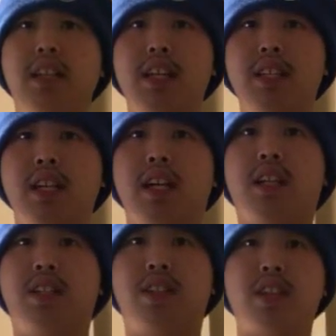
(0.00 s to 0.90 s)
least,
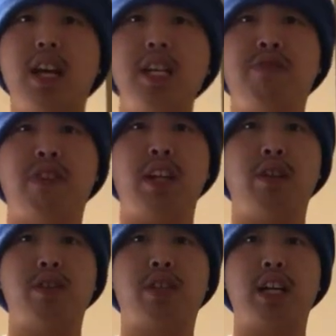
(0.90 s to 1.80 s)
today's
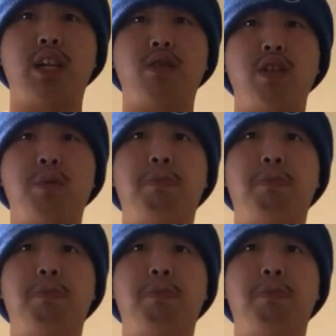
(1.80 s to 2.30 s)
video schedule is